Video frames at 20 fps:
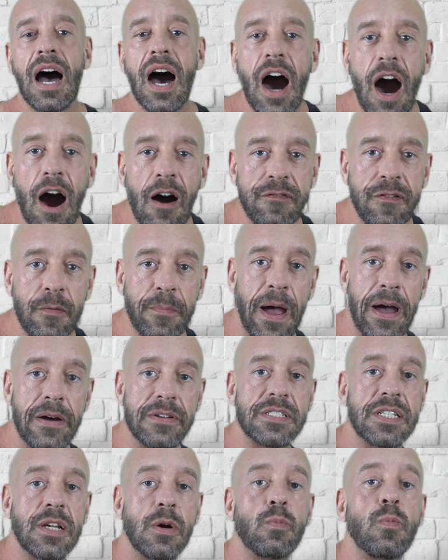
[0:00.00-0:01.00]
half a
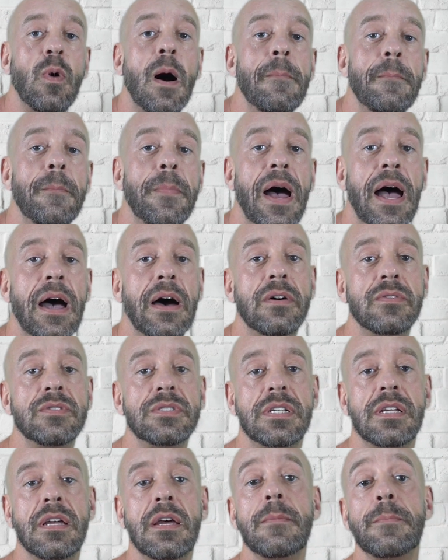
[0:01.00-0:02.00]
pound to 1
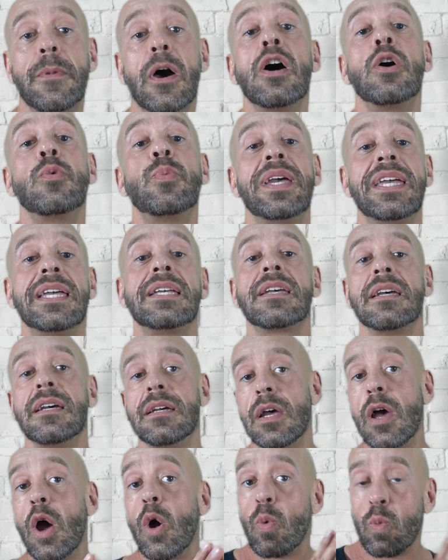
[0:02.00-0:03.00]
pound per week
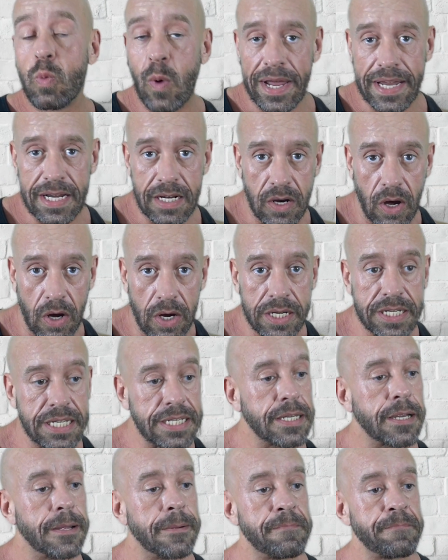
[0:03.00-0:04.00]
weight
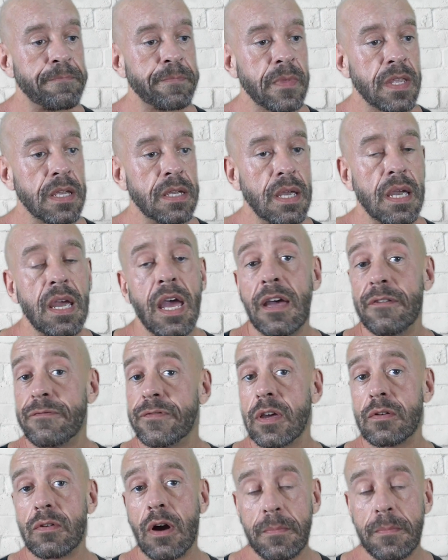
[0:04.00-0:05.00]
loss. If you're